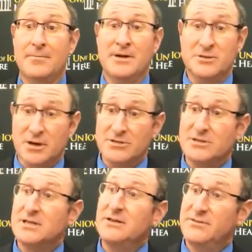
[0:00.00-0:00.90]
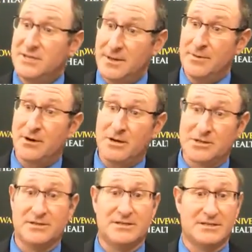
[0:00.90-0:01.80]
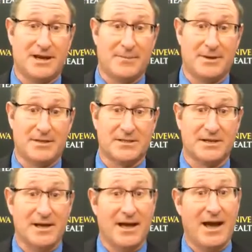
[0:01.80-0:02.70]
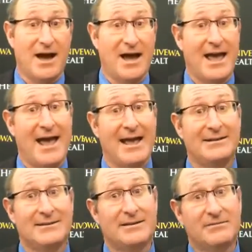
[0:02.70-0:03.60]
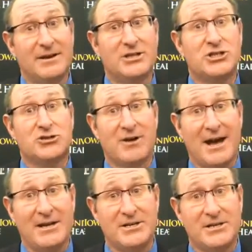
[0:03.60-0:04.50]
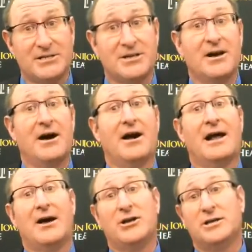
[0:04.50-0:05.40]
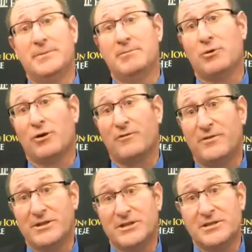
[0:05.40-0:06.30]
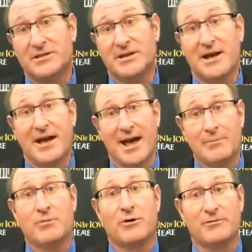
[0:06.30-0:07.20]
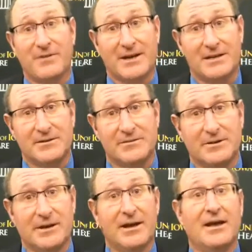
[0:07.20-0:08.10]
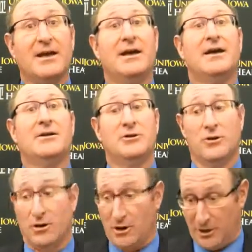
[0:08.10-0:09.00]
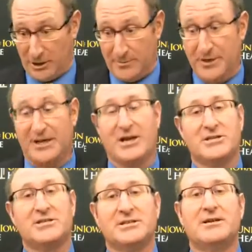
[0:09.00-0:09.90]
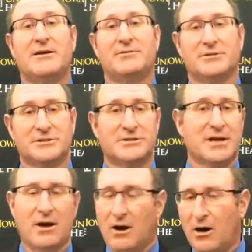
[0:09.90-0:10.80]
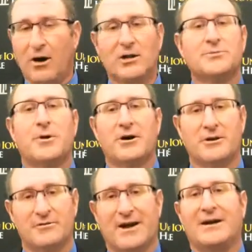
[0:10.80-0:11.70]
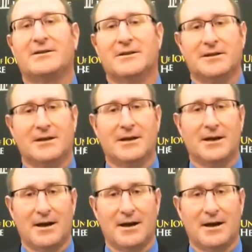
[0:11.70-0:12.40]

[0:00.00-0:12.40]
but it's also to give seminars on these topics and convey strategies on how you can be more efficient and more effective in your communication endeavors, all as part of your faculty,